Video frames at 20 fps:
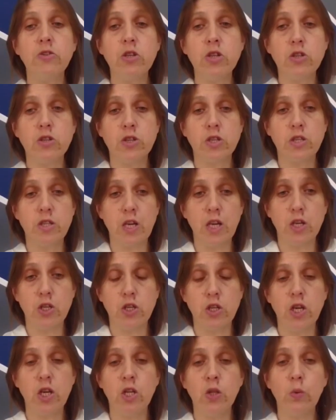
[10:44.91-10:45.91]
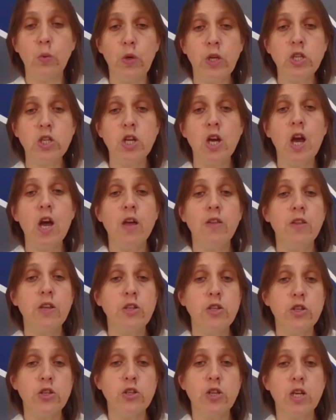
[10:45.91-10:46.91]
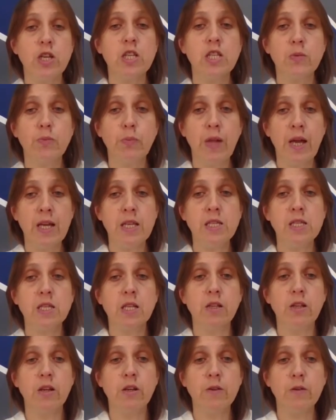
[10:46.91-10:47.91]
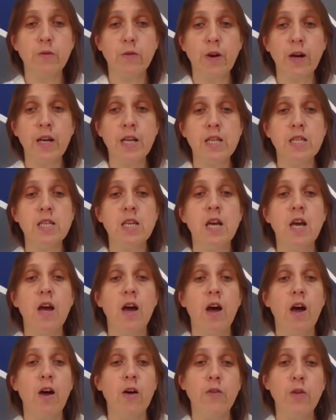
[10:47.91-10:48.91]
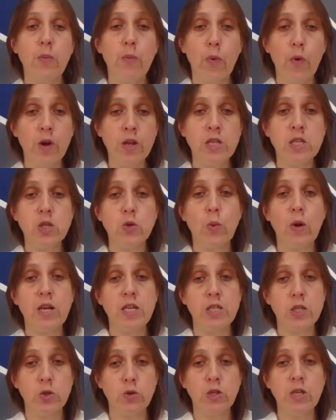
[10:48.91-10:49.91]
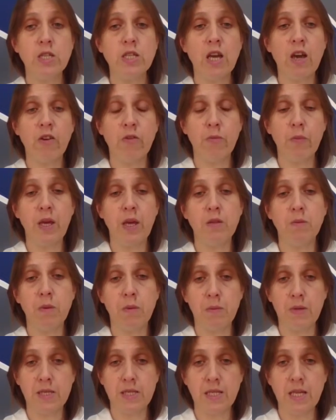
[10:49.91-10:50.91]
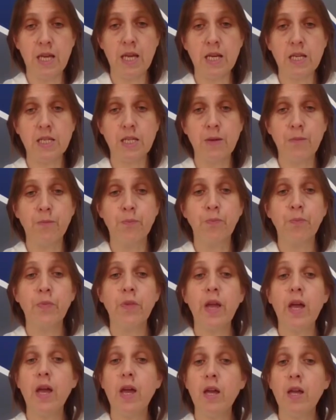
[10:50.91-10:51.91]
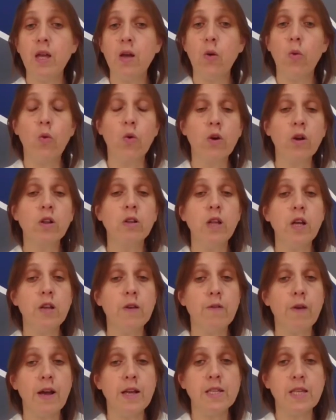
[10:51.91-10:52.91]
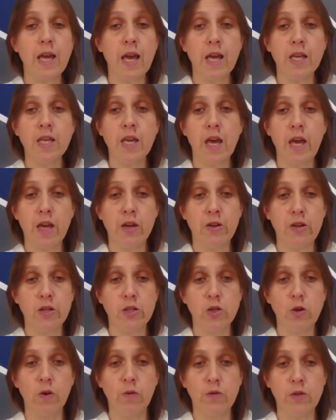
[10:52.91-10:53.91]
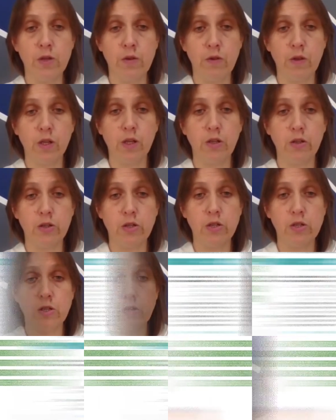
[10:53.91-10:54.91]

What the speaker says: teach stage, in which the teacher explains, clarifies the points where students have made mistakes or clarifies any areas of difficulties.